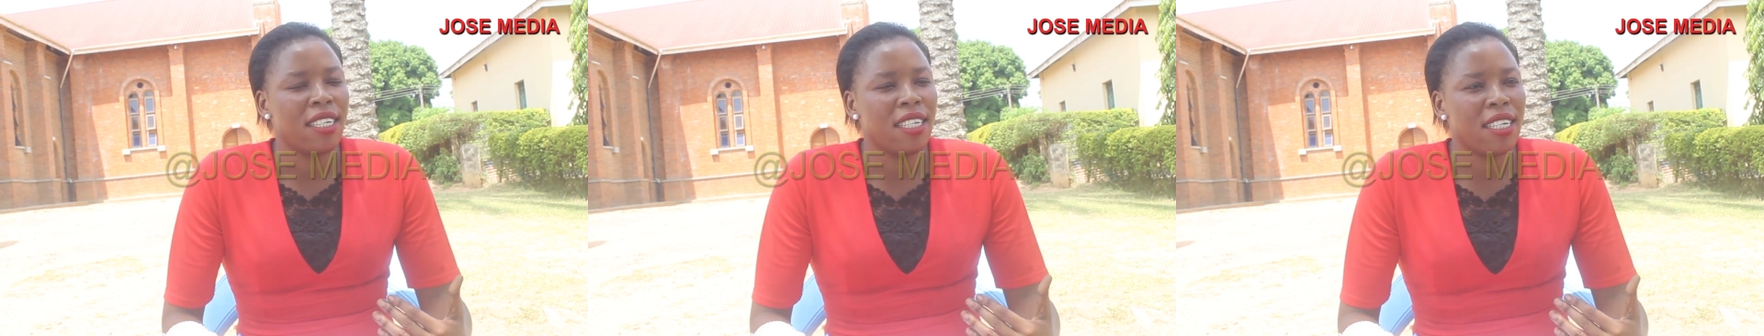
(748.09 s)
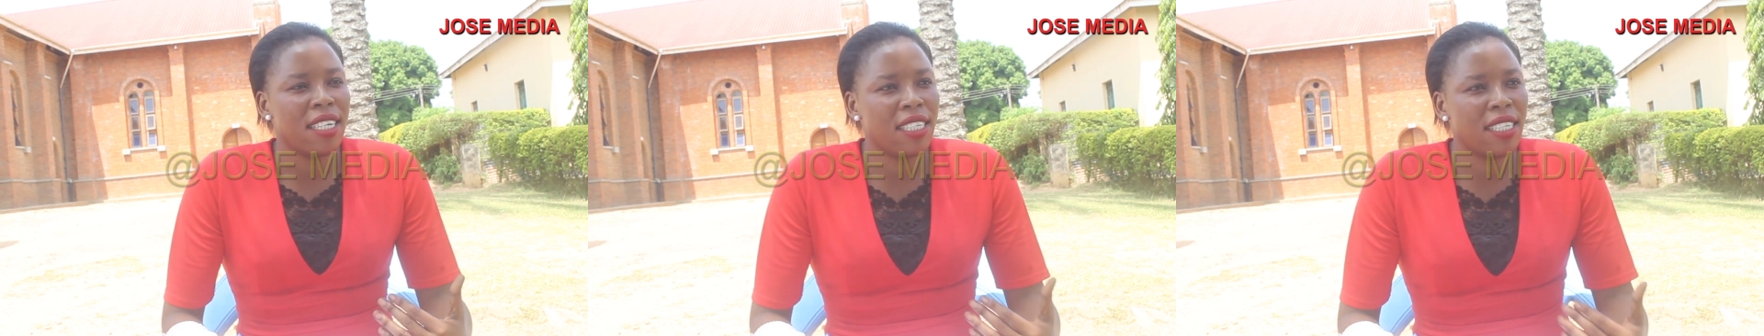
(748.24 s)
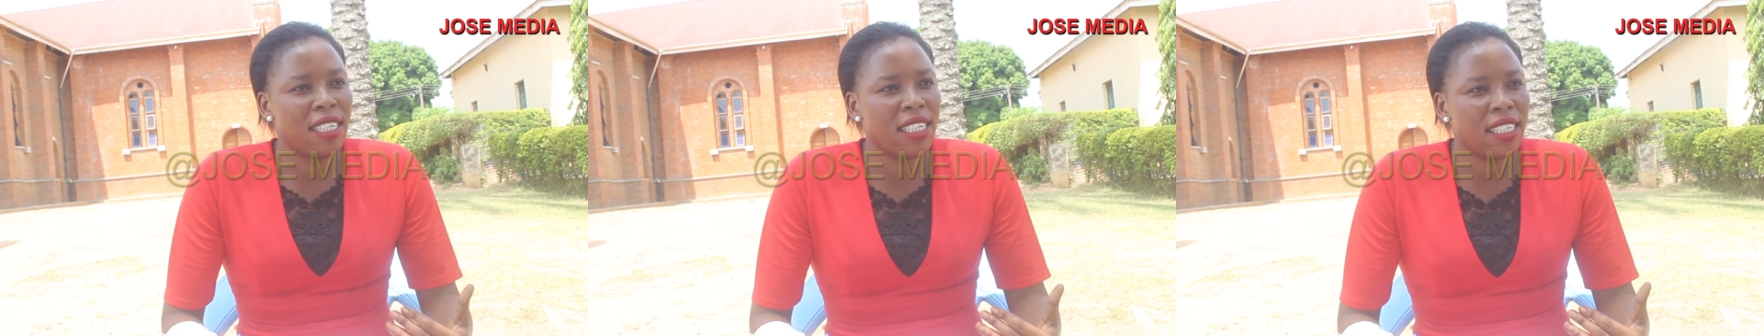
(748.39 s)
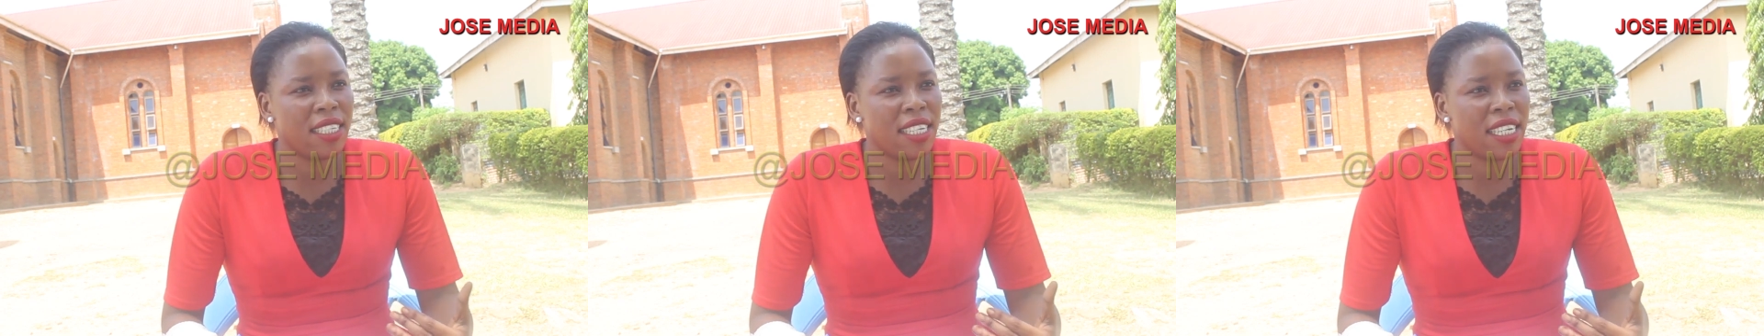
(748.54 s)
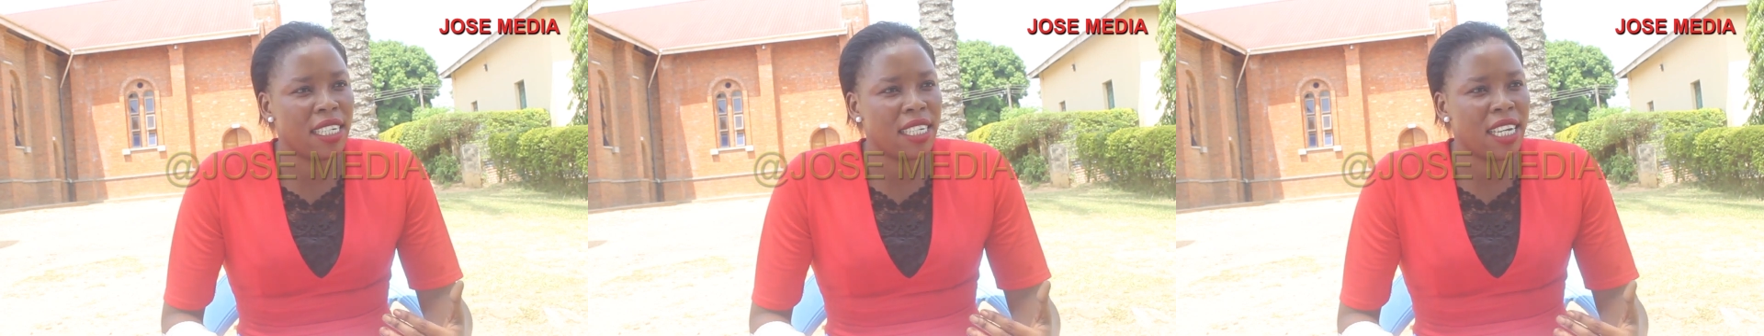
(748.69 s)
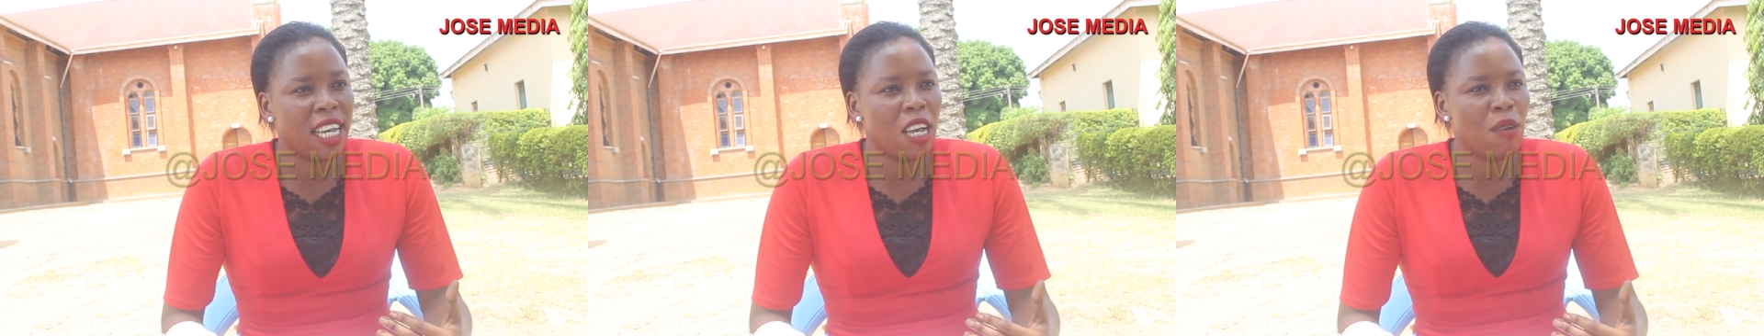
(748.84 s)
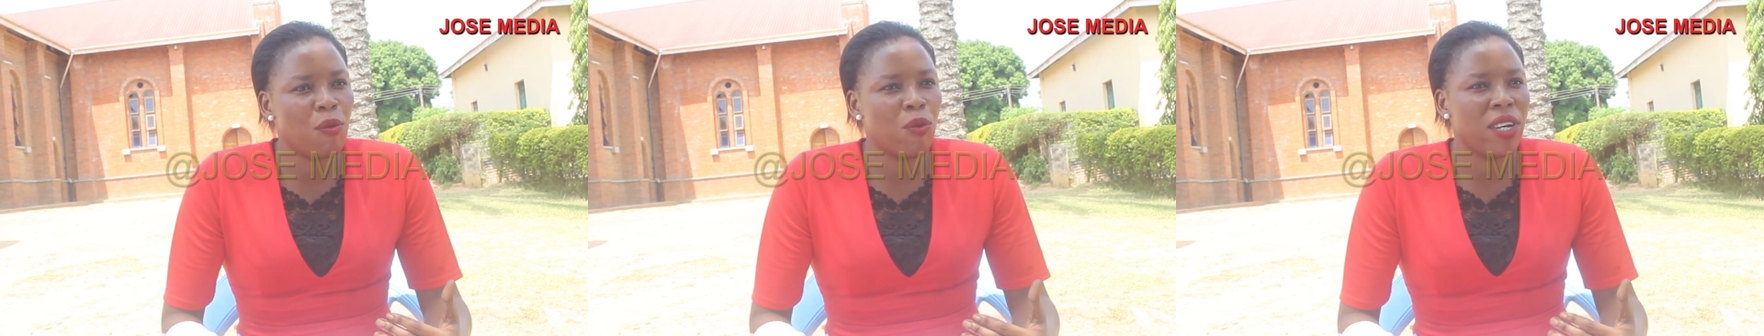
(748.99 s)
This is the
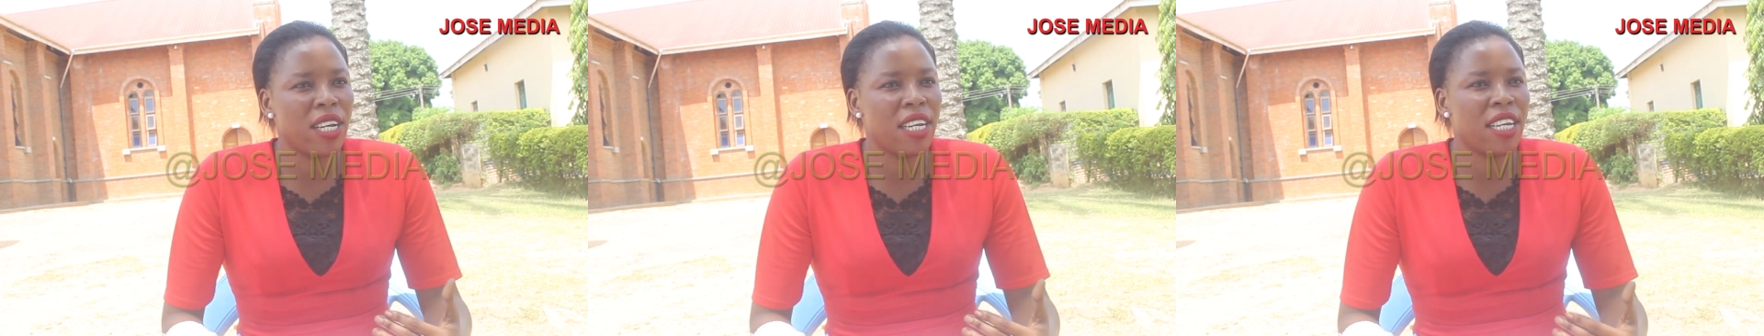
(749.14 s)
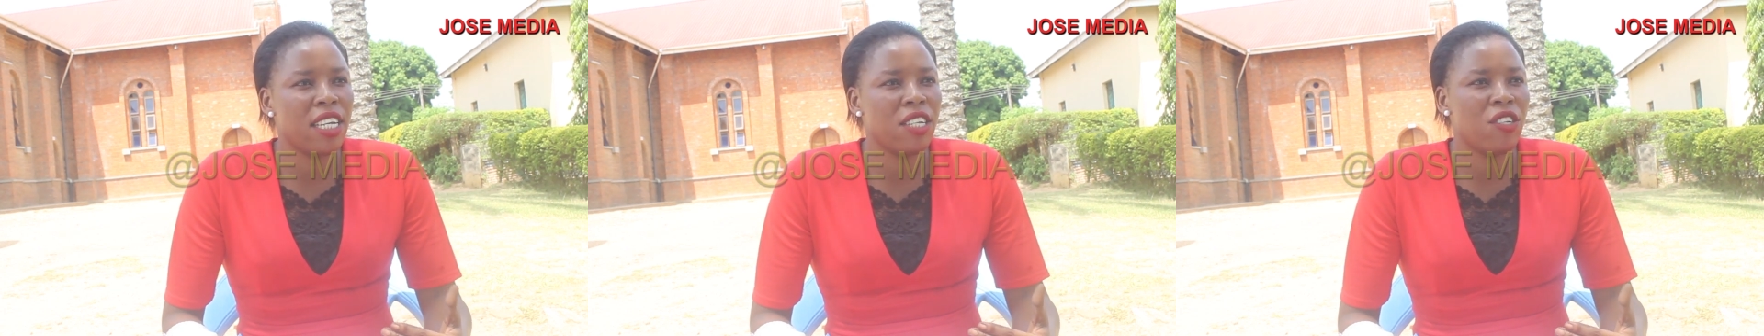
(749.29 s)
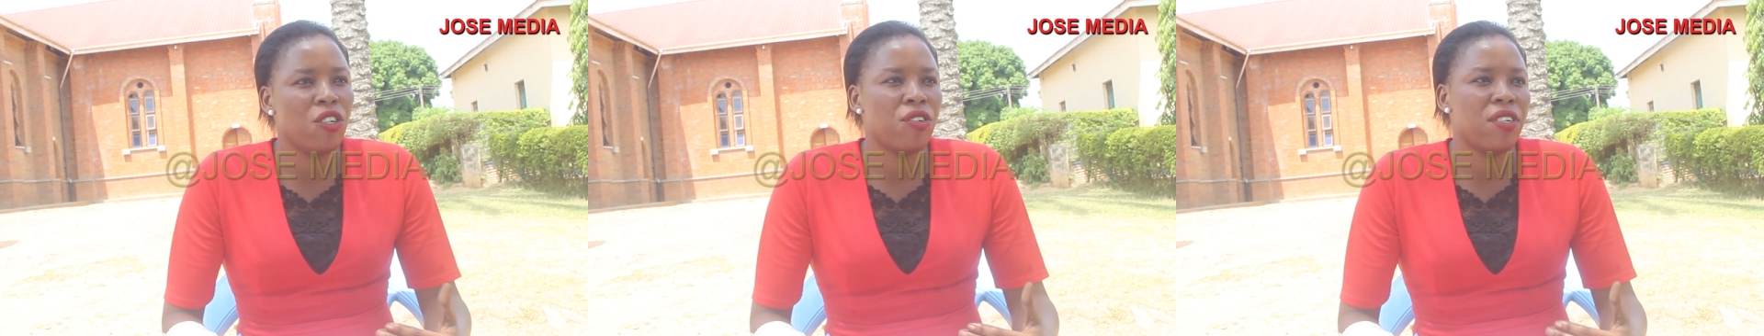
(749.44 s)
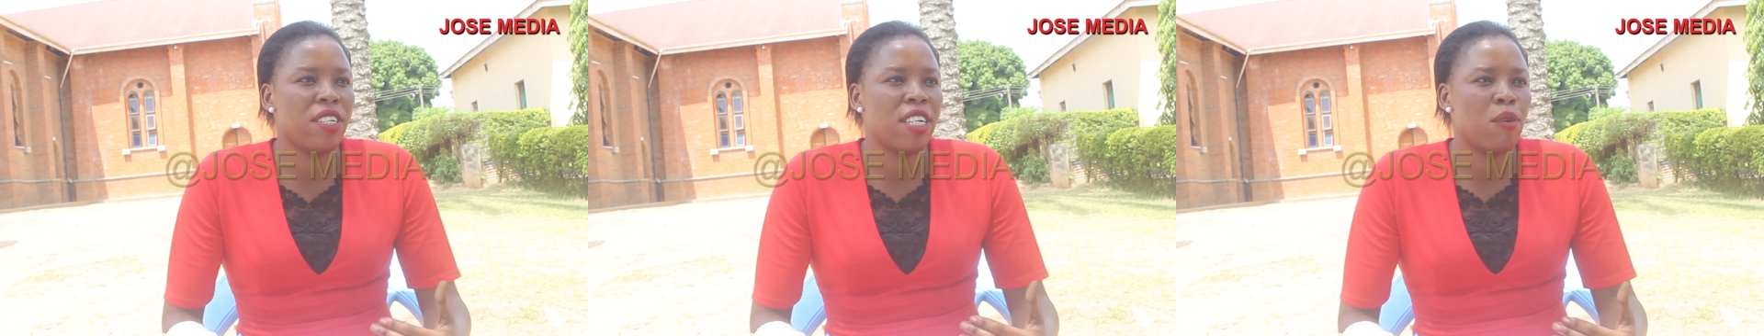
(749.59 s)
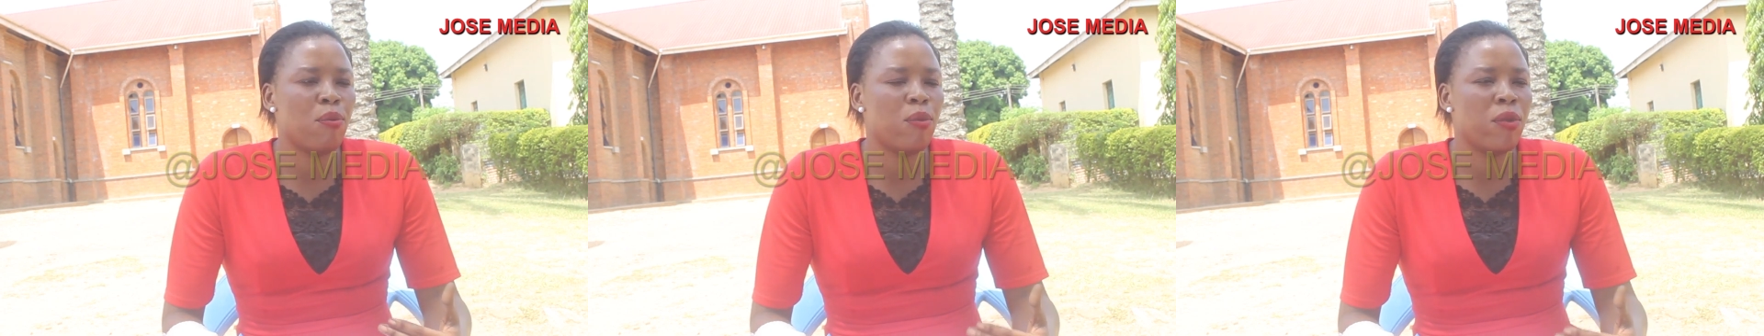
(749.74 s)
time we need you the